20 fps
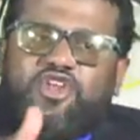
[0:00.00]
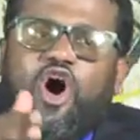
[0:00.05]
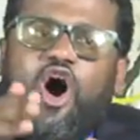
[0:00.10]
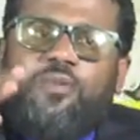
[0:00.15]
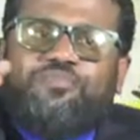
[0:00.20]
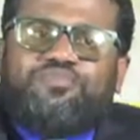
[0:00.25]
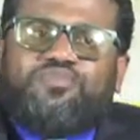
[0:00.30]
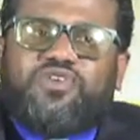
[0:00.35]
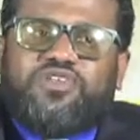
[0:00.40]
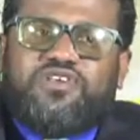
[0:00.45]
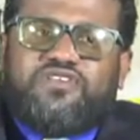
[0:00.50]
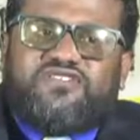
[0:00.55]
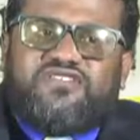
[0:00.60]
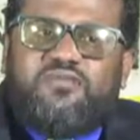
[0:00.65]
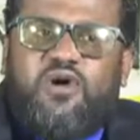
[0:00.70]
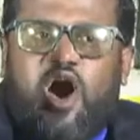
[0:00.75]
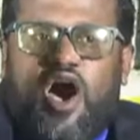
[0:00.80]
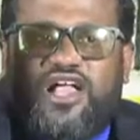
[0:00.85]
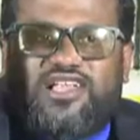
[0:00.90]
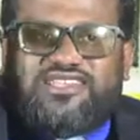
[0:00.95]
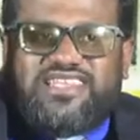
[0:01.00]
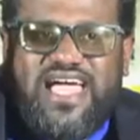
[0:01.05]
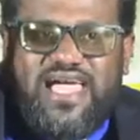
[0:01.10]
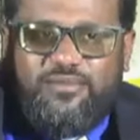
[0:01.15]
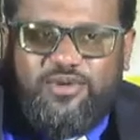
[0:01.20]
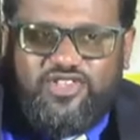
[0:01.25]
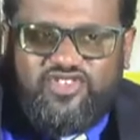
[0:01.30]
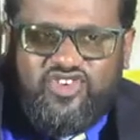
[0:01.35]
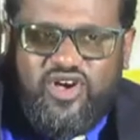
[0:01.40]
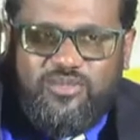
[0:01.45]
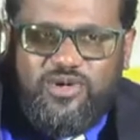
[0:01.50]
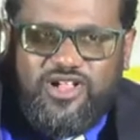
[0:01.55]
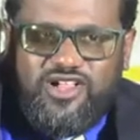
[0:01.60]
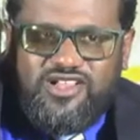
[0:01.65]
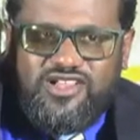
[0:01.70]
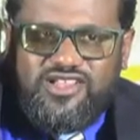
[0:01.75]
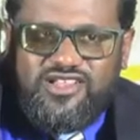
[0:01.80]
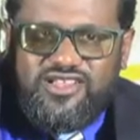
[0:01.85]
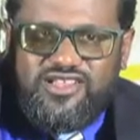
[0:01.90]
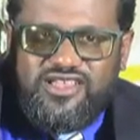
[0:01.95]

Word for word: up to the small time of trouble?